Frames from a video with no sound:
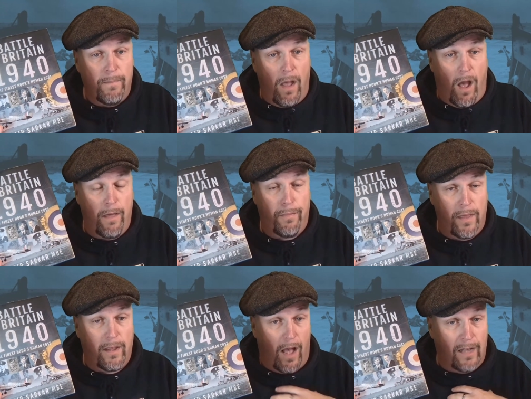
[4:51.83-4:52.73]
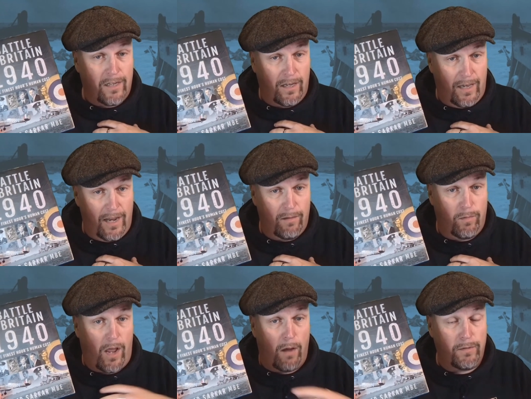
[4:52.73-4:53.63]
i think as a kid when
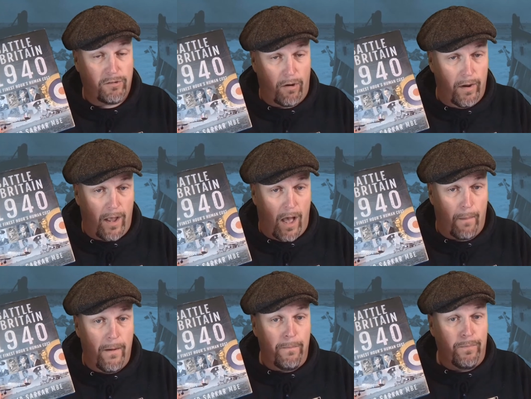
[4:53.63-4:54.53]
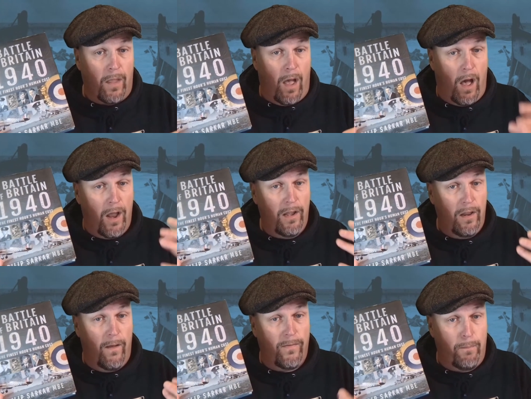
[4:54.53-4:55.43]
i was growing up I
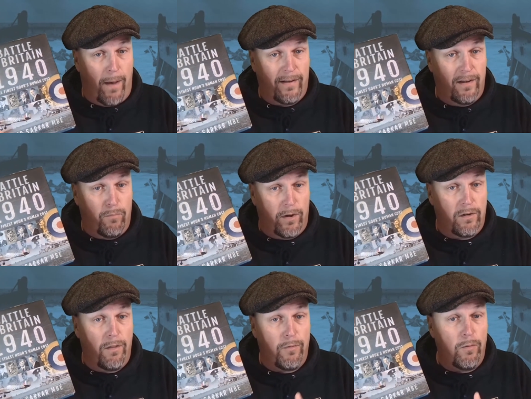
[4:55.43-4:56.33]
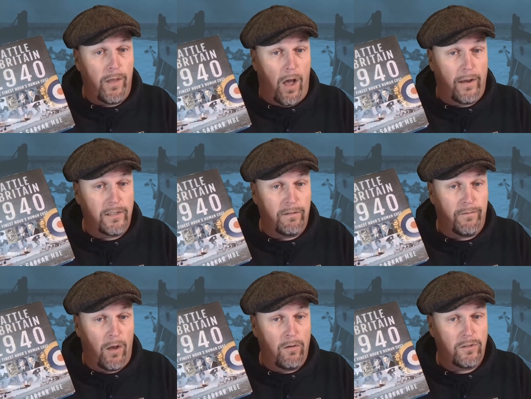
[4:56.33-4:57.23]
learnt the Battle of Britain through the eyes of
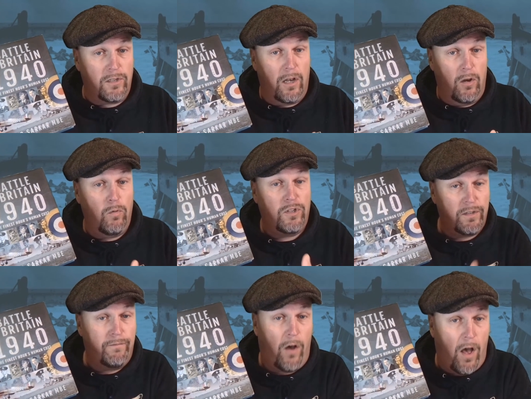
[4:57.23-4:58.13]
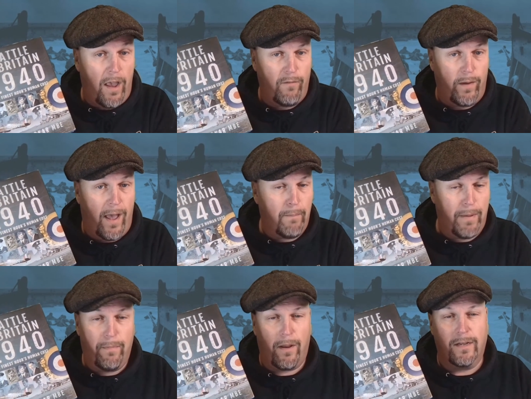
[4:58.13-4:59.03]
those who survived. We had
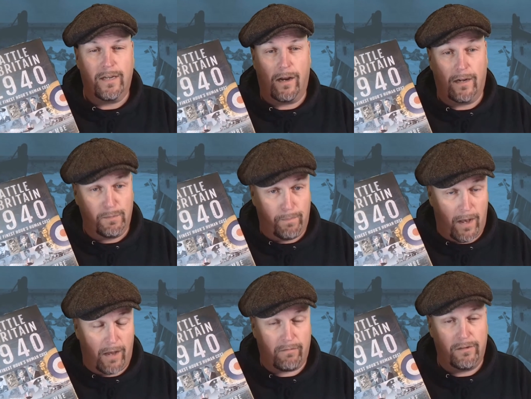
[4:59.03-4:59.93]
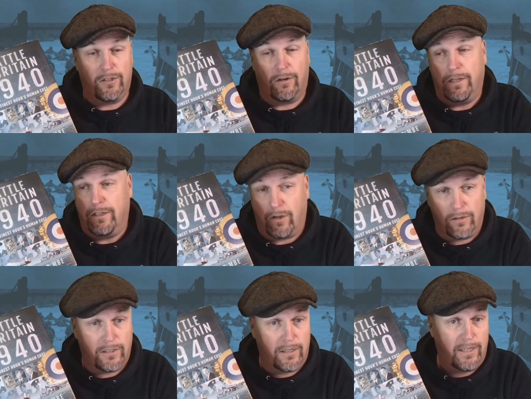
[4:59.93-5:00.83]
people like Douglas Bader and Johnny
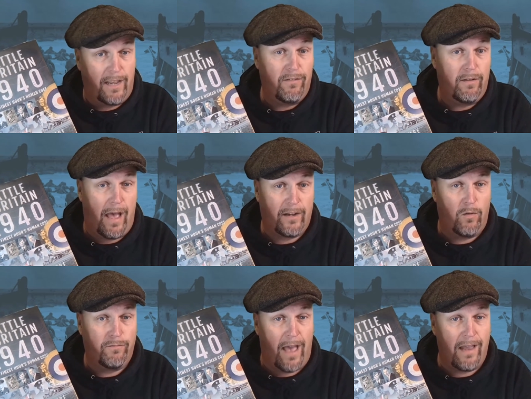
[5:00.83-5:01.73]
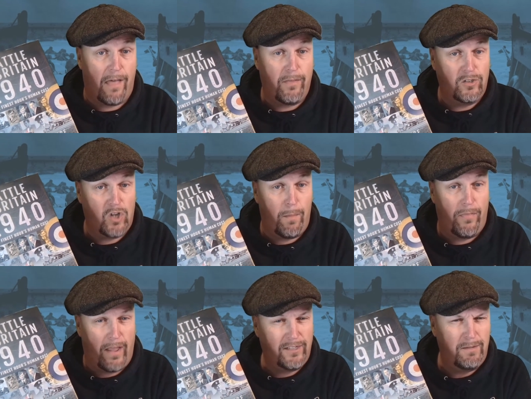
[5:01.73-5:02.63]
Johnson, and even Adolf Galland, the German.
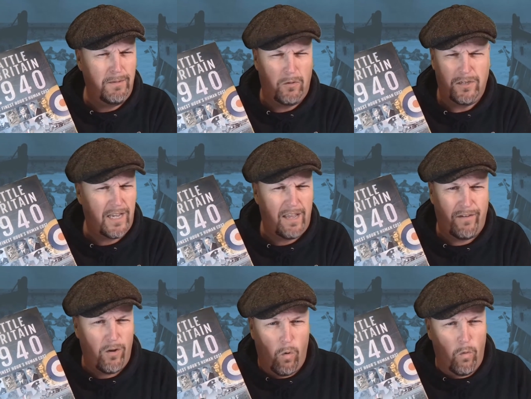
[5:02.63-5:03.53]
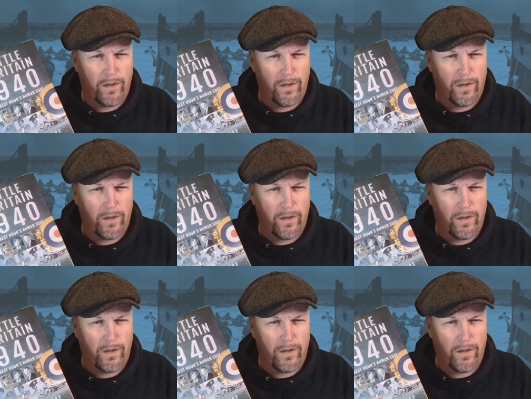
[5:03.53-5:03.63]
They seemed to be on TV all the